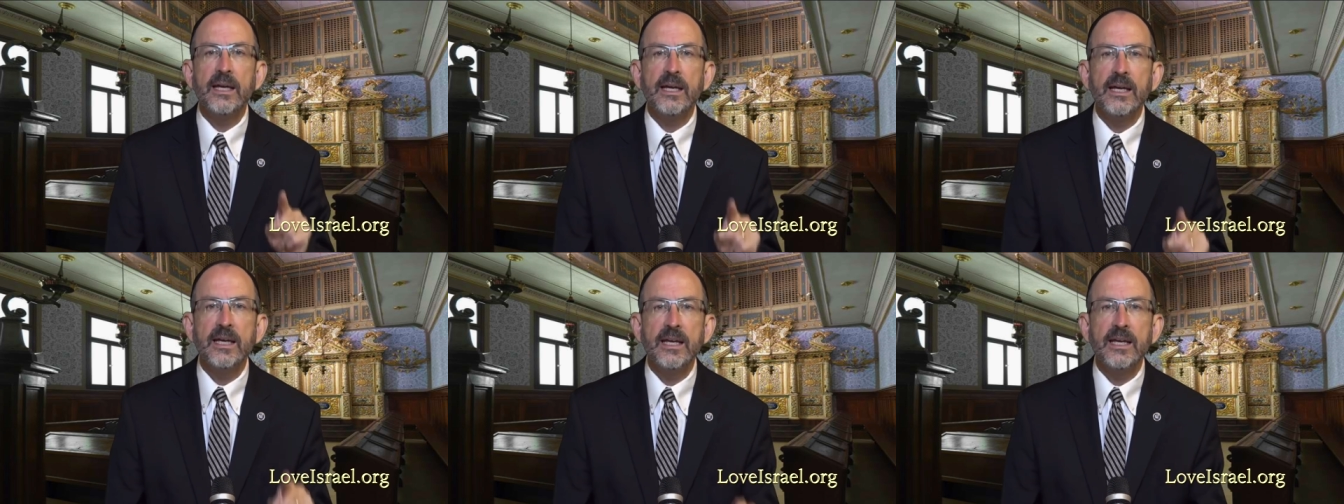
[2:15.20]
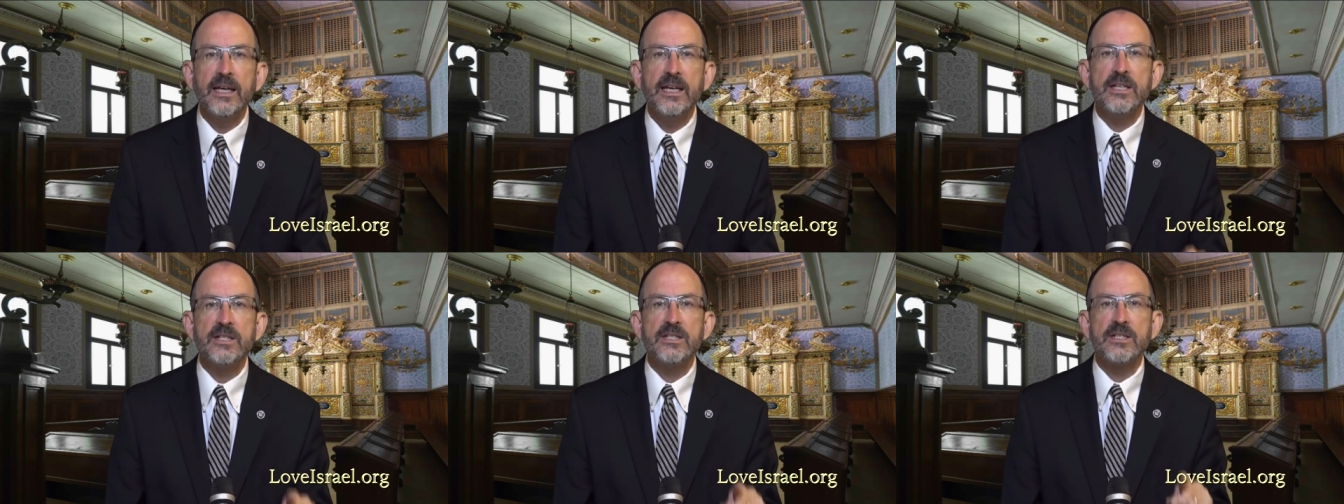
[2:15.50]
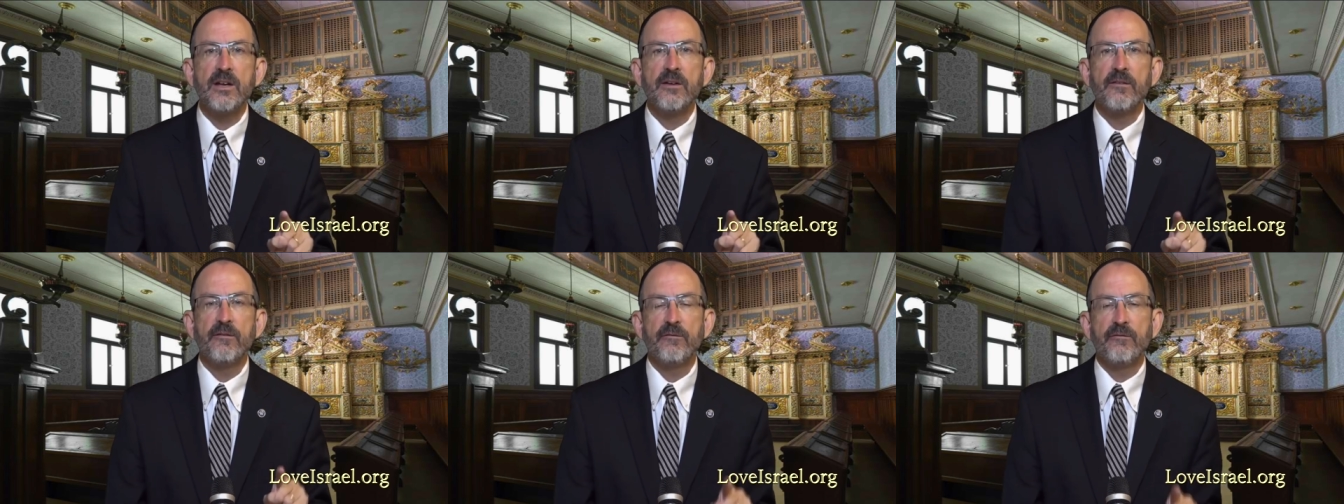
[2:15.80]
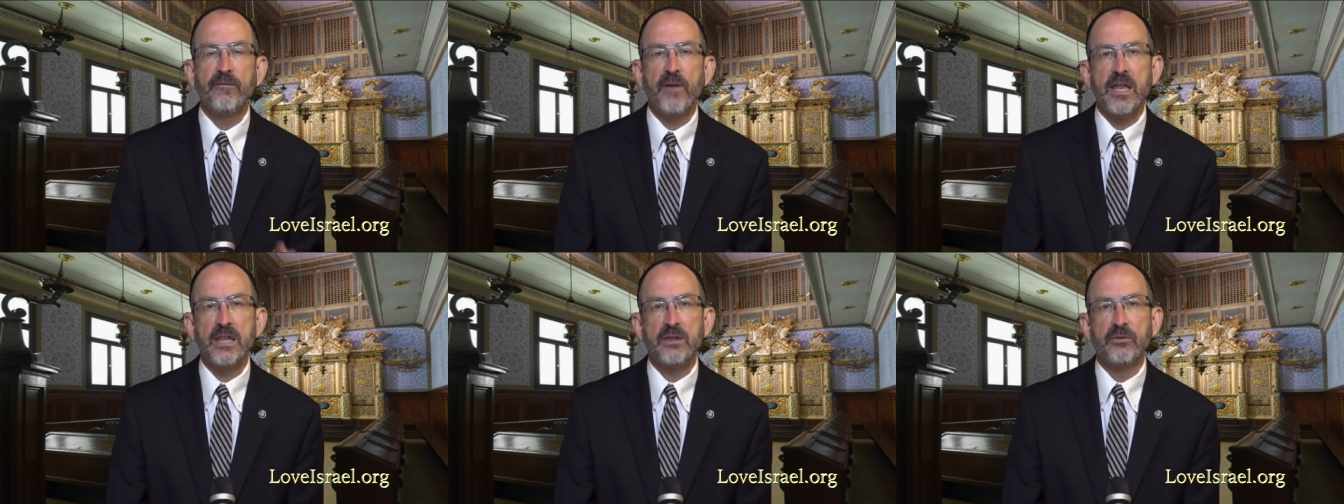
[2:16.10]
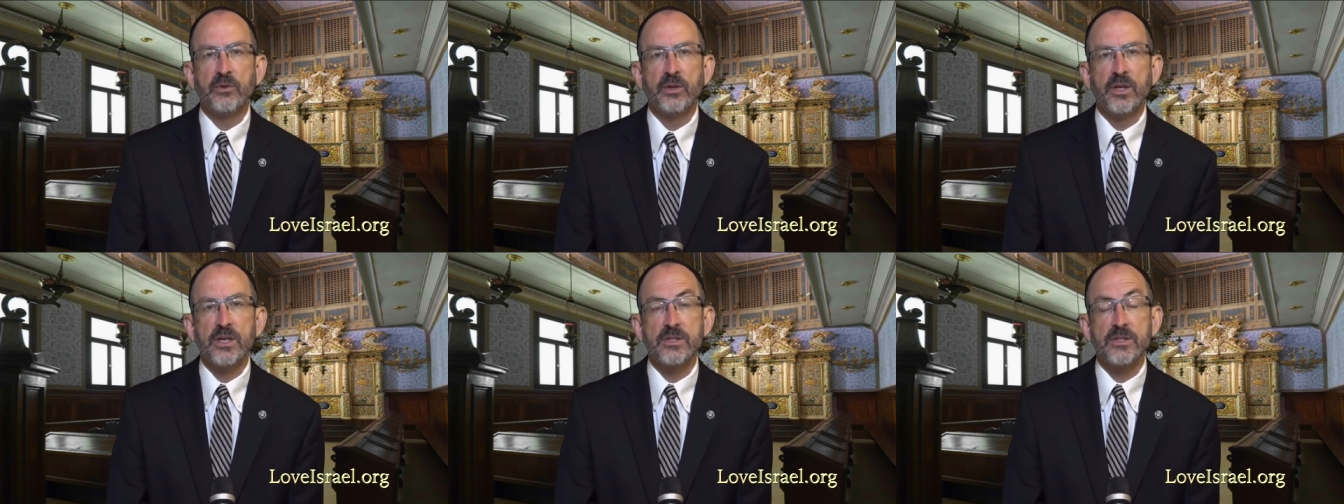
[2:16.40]
his
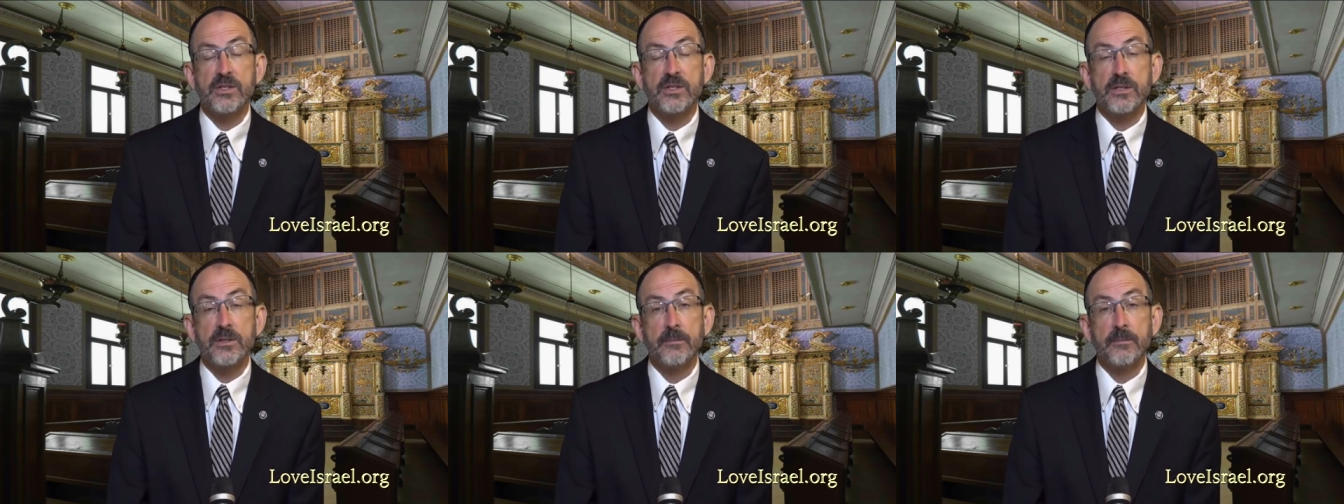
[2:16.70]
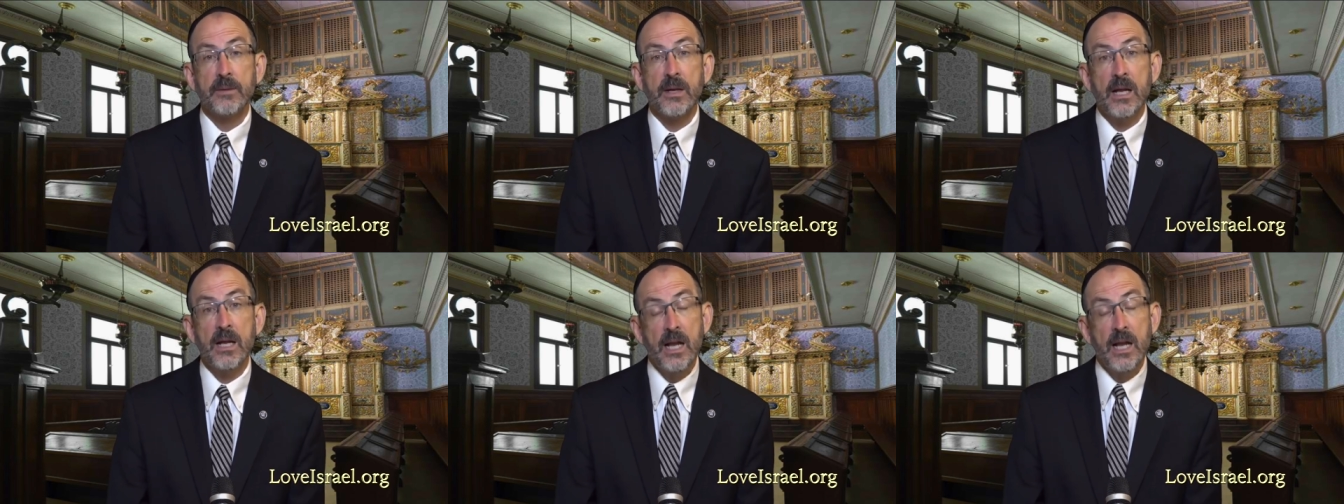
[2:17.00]
faithfulness.